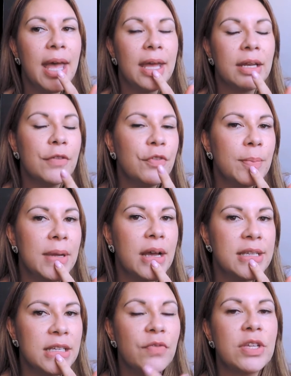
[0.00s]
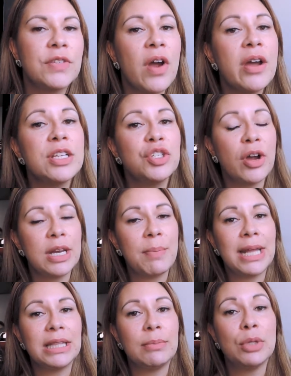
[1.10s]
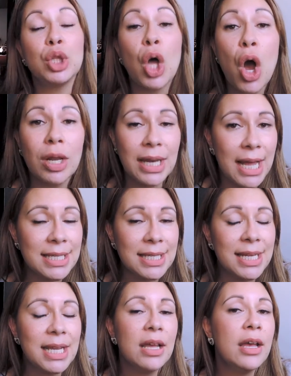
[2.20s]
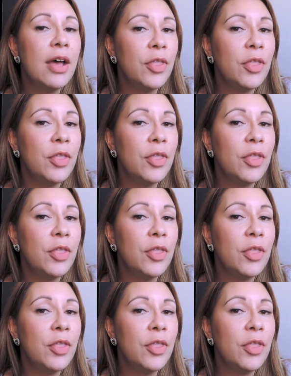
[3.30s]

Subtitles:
And like for me, I said, as far as trying to make them long lasting,